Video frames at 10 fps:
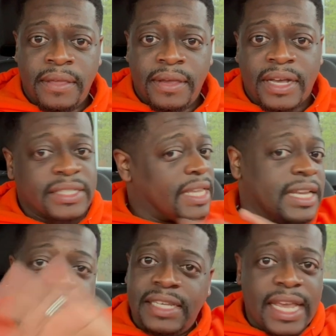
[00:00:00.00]
Because he
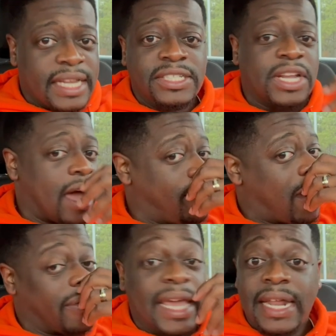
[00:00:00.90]
done did his job
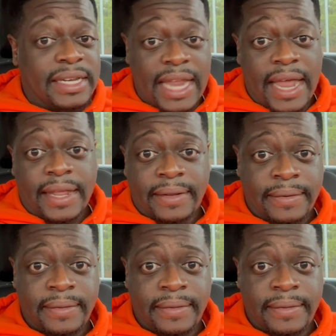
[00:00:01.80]
already. He done done it.